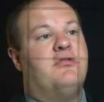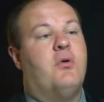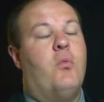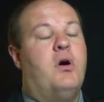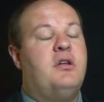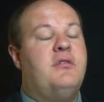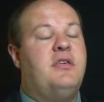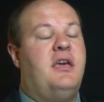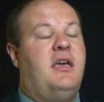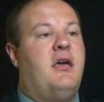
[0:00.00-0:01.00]
so one of
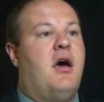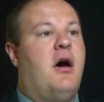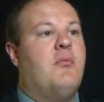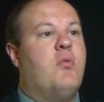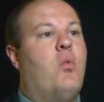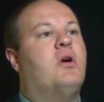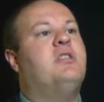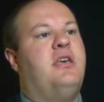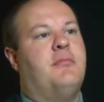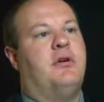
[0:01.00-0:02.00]
the
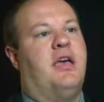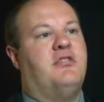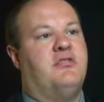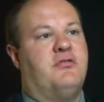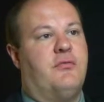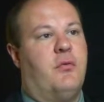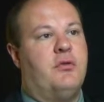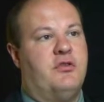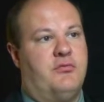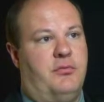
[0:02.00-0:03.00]
implications for
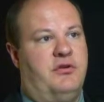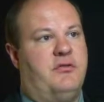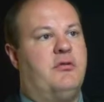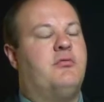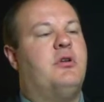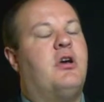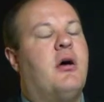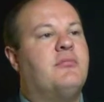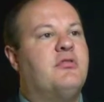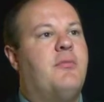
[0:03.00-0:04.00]
this research when it
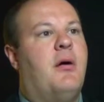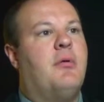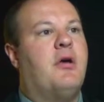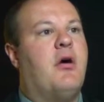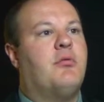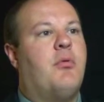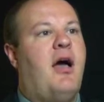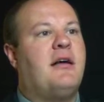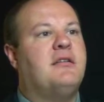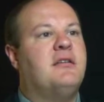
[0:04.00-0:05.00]
comes to public health
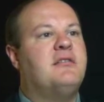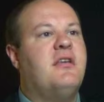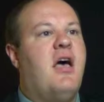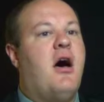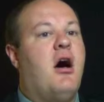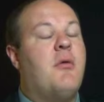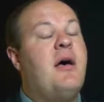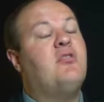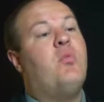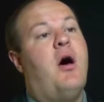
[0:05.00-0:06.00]
practice,
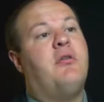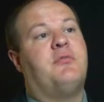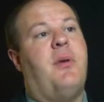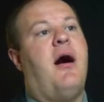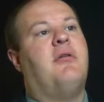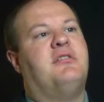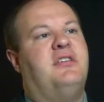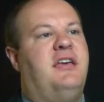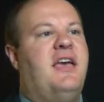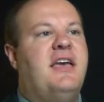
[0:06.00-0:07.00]
as well as
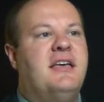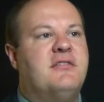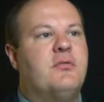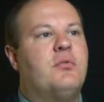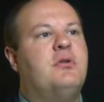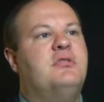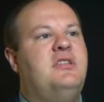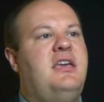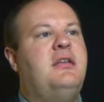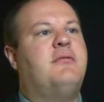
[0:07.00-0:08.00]
policy, is the real
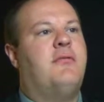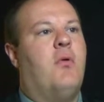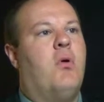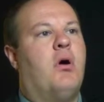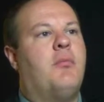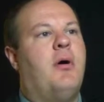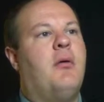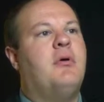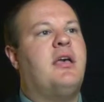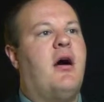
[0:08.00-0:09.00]
need for
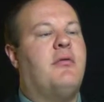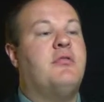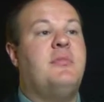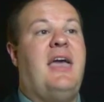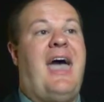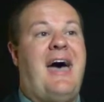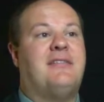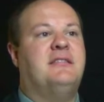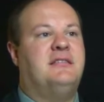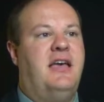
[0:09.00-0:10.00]
public health to be at
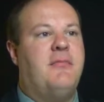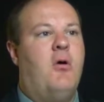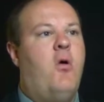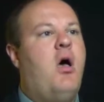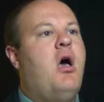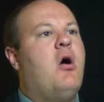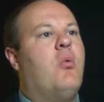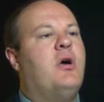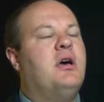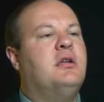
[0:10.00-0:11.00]
the table
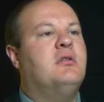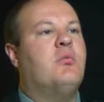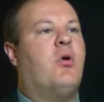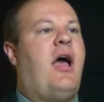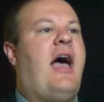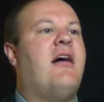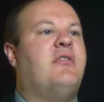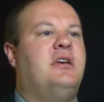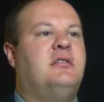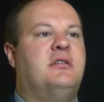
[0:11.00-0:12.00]
when we're
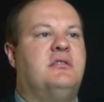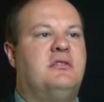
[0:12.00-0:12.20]
having